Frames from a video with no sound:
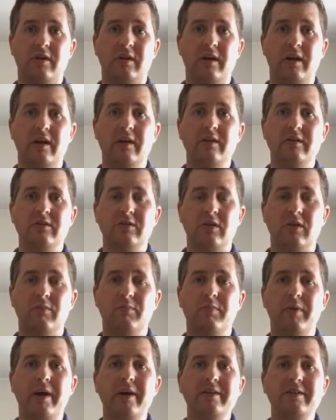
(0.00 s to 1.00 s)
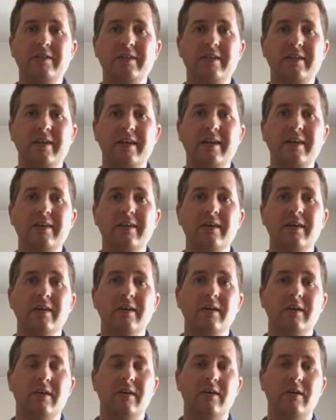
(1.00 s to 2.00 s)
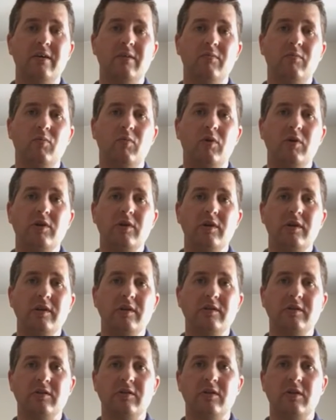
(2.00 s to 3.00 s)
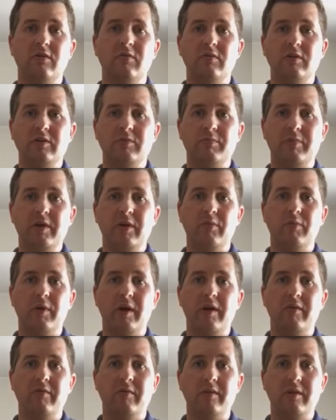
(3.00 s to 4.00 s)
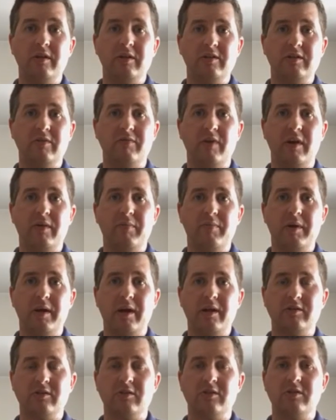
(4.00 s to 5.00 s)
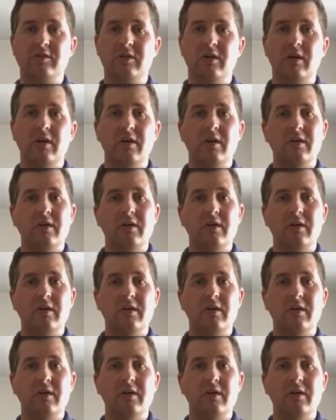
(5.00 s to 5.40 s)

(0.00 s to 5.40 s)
Okay, so basically what you need to do is be aware of these developing hazards.